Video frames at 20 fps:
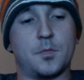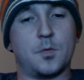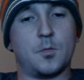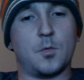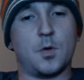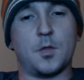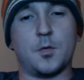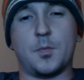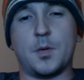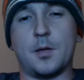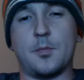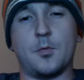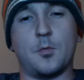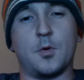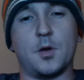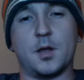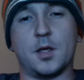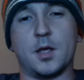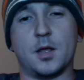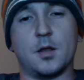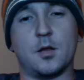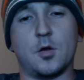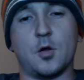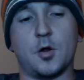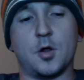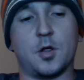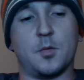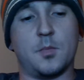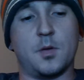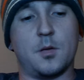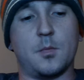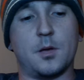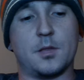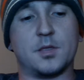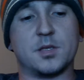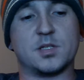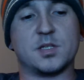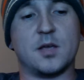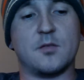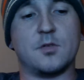whether people want to get in an argument
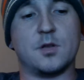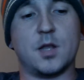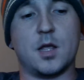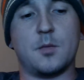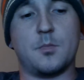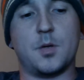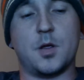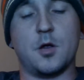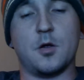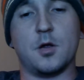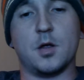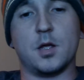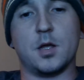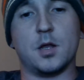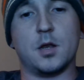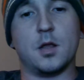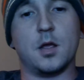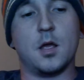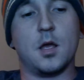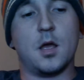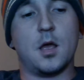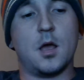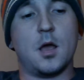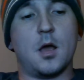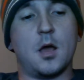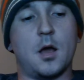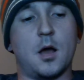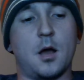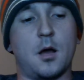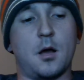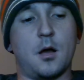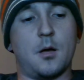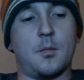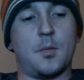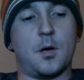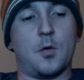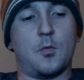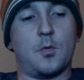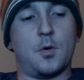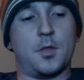about the 7-day period,
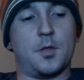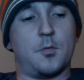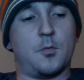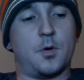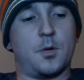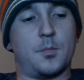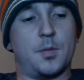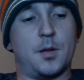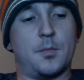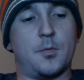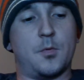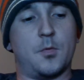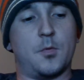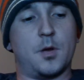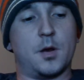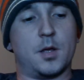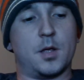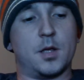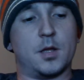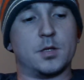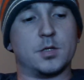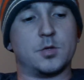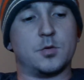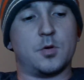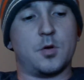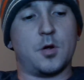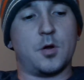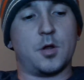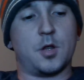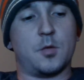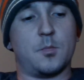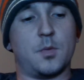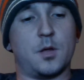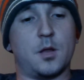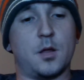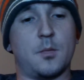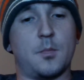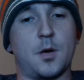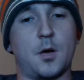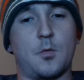about whether people want to get into an
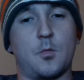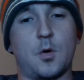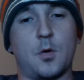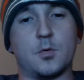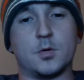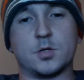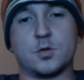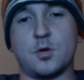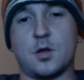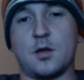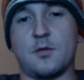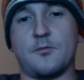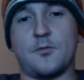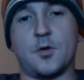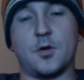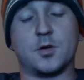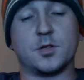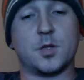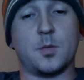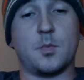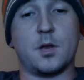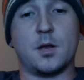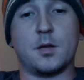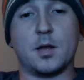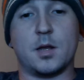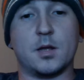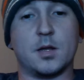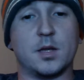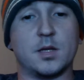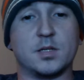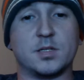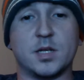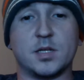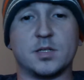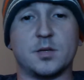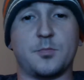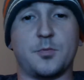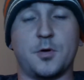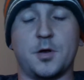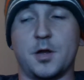argument about what was created first. I mean, it
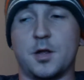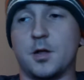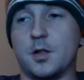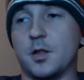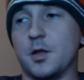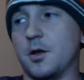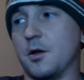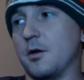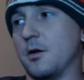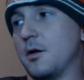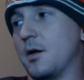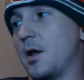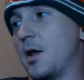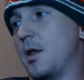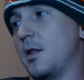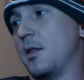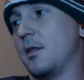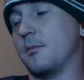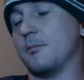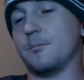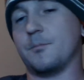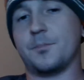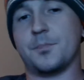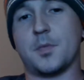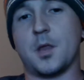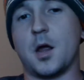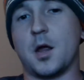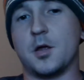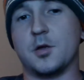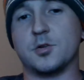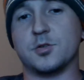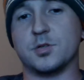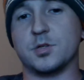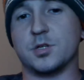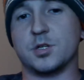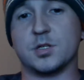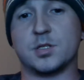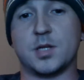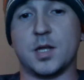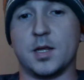says it pretty clear, and I
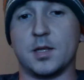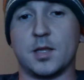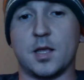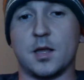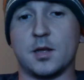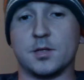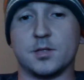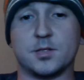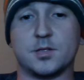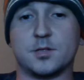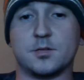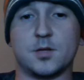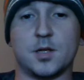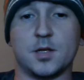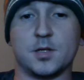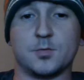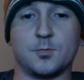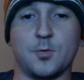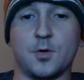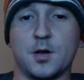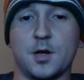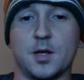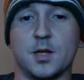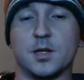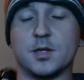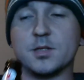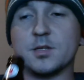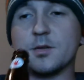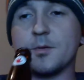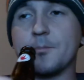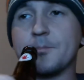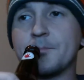usually just take that as what it is.